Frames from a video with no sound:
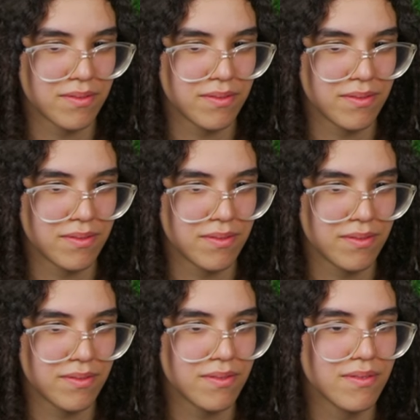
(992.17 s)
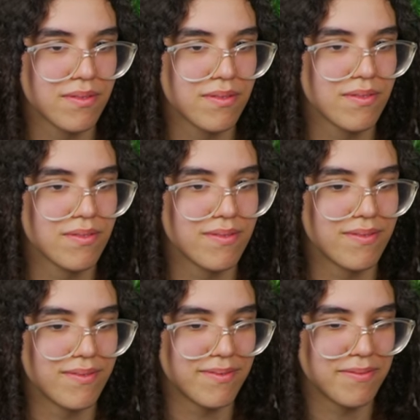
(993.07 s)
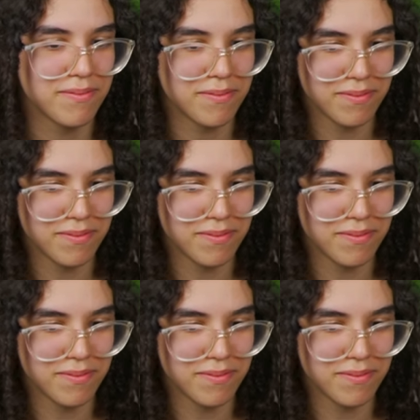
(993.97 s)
No words are spoken by the person on screen.